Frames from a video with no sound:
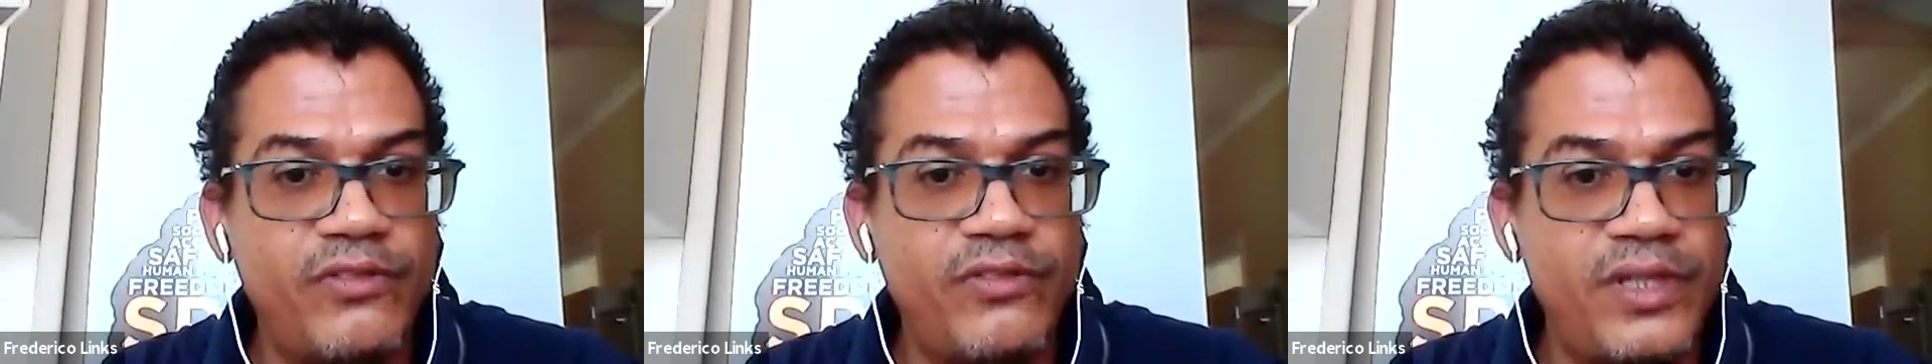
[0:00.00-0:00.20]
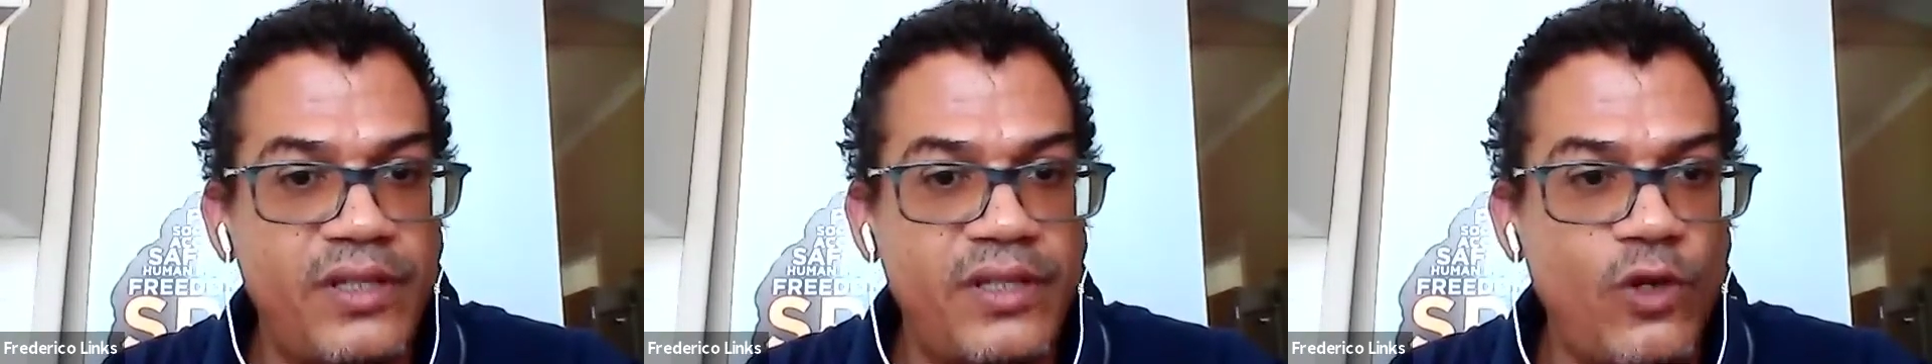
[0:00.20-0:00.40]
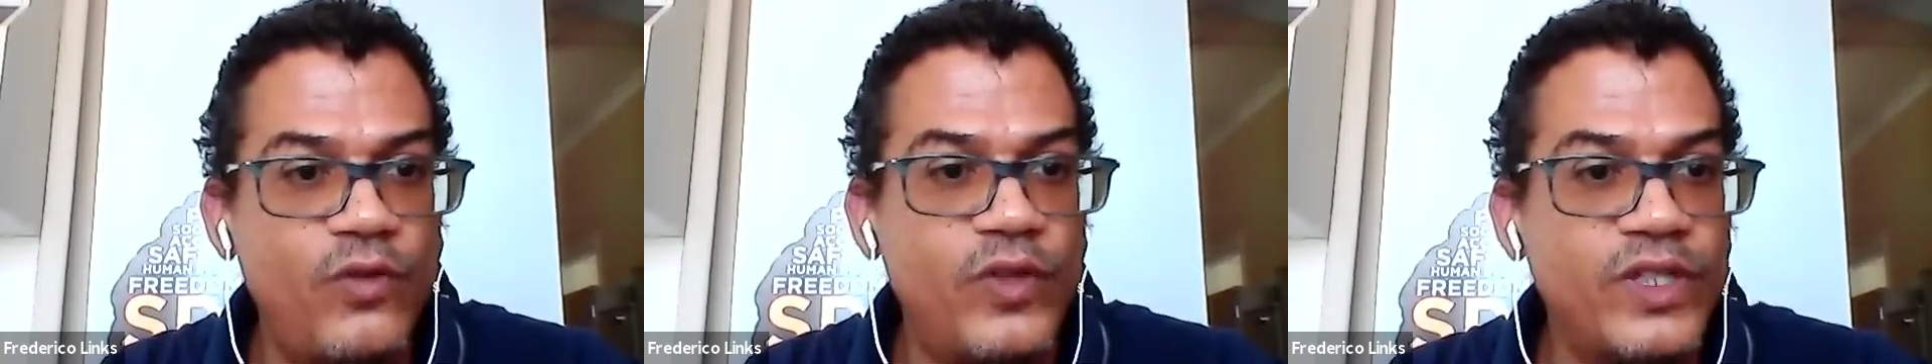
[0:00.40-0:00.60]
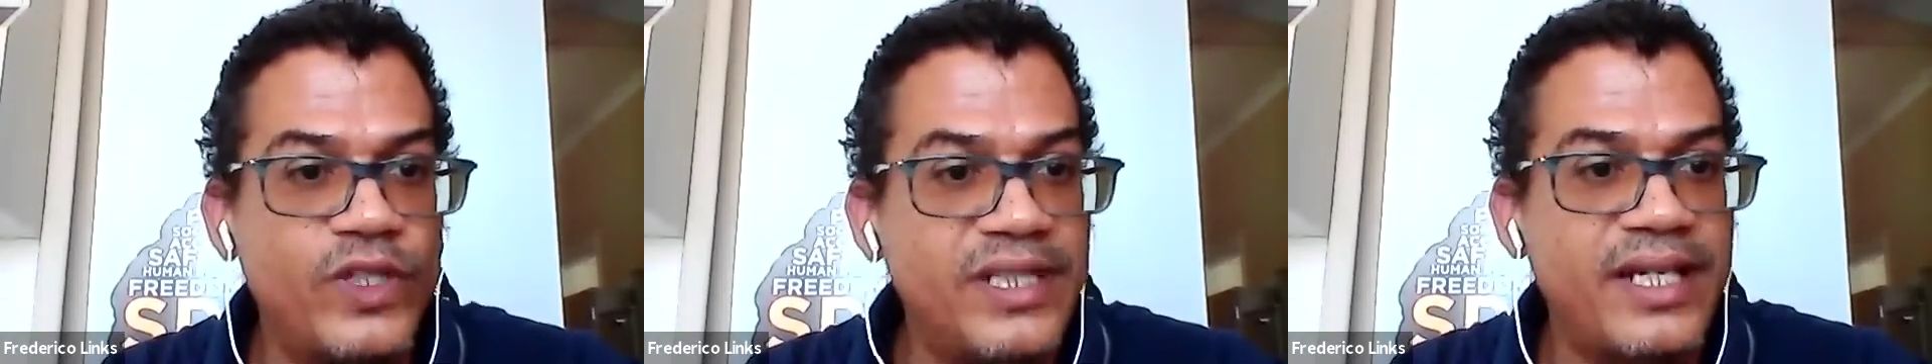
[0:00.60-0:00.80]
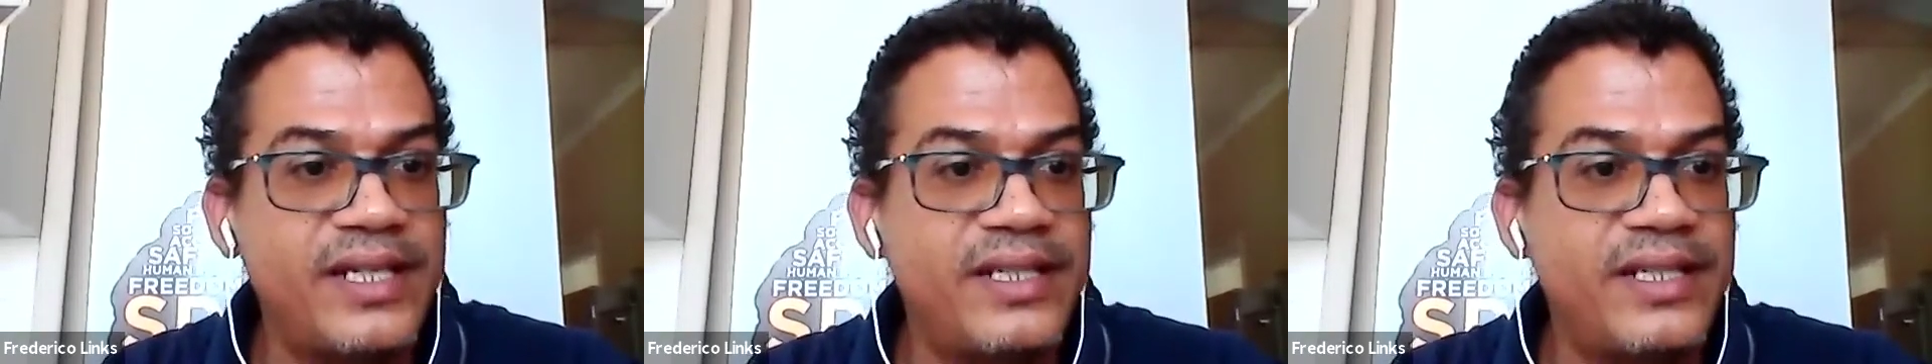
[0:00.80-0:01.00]
of the
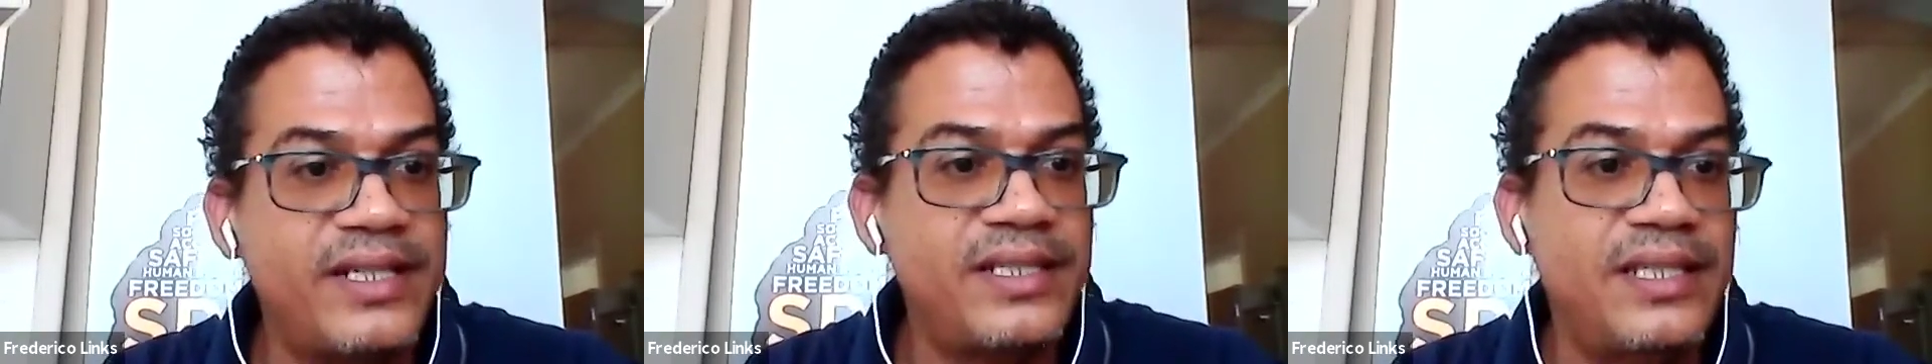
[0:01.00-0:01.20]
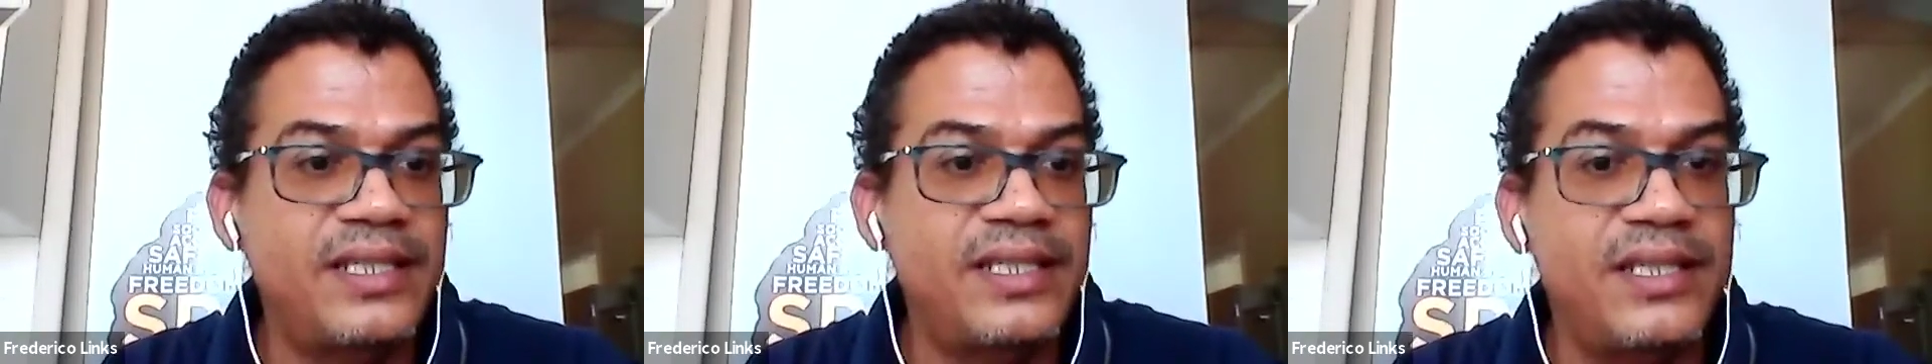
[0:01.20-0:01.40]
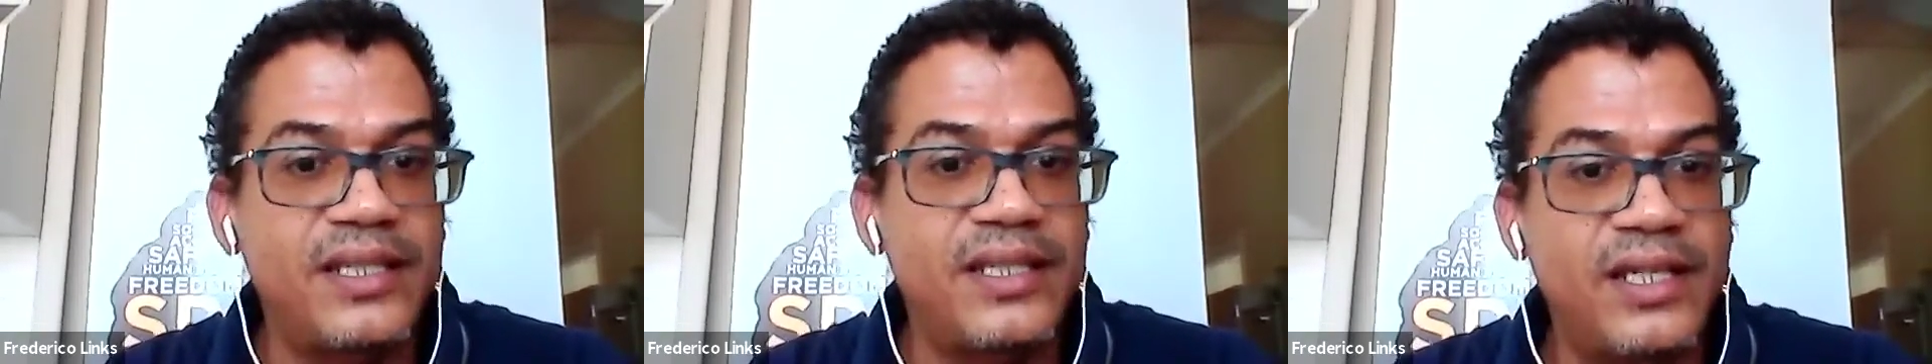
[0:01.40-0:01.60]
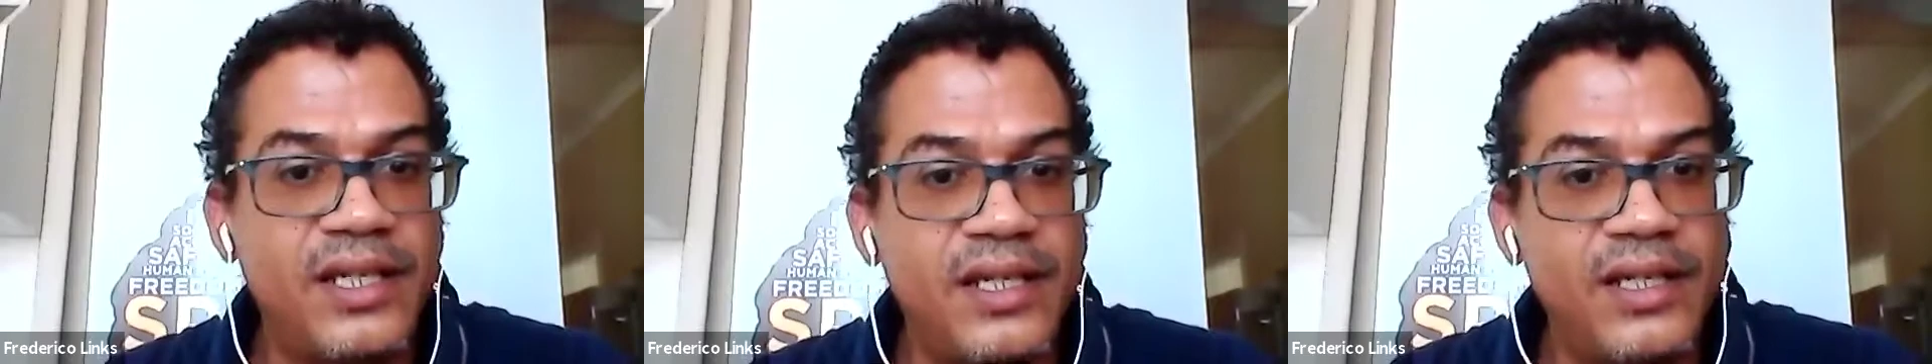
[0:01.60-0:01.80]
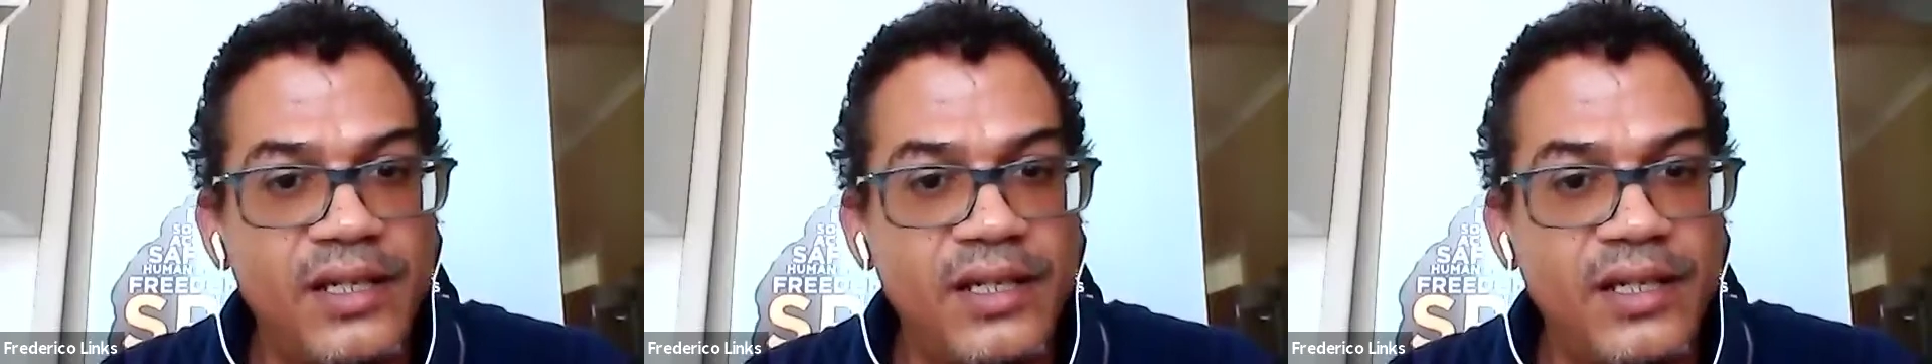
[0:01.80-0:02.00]

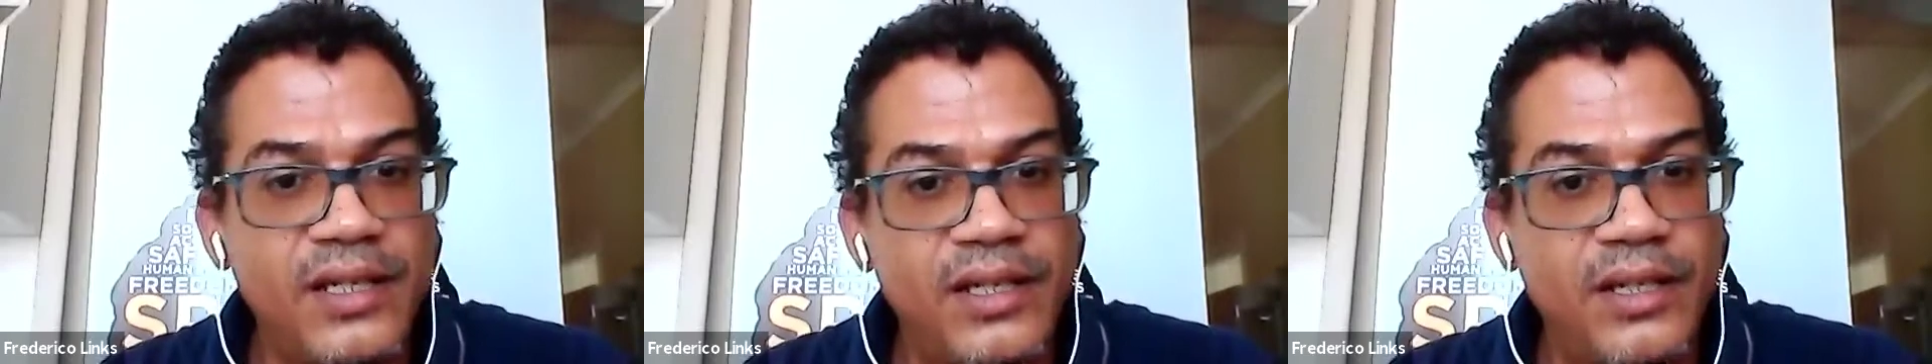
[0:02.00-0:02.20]
COVID-19